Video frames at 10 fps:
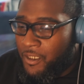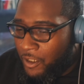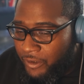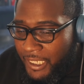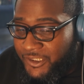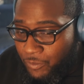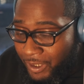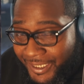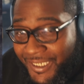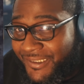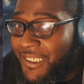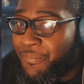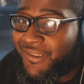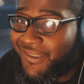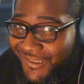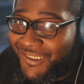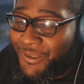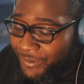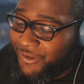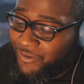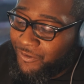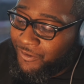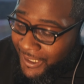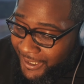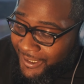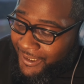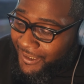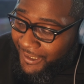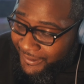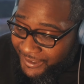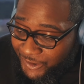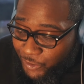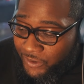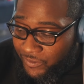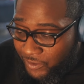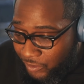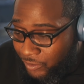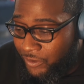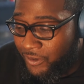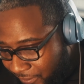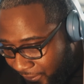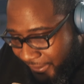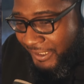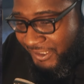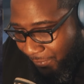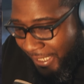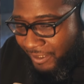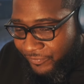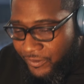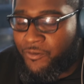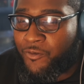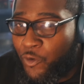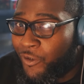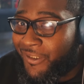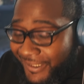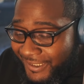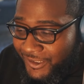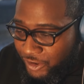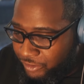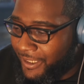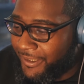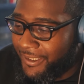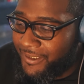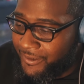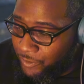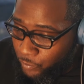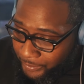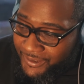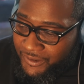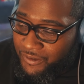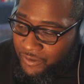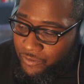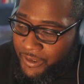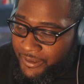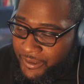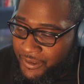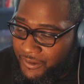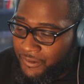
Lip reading: Okay, so our next step is to tell Pro Tools, hey, I need you to record this microphone on this track. And the way to do that is